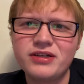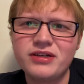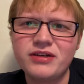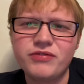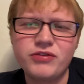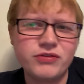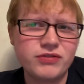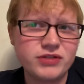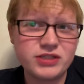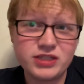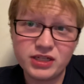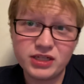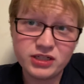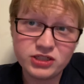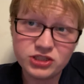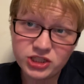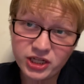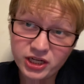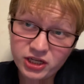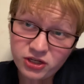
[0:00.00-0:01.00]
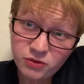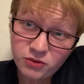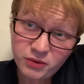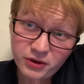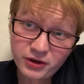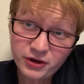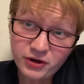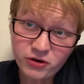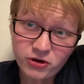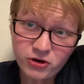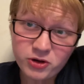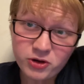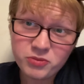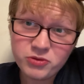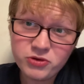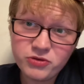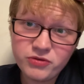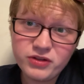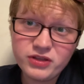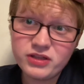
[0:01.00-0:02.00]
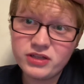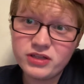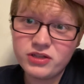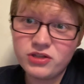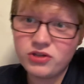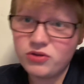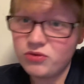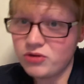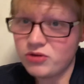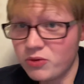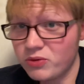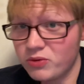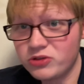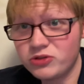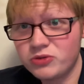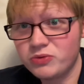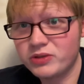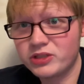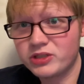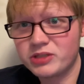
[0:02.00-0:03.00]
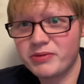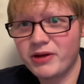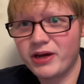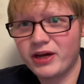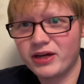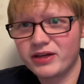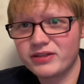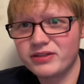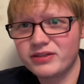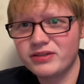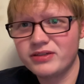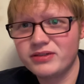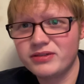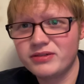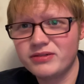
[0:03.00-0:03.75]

If you've seen a January horror movie, then you know what to expect.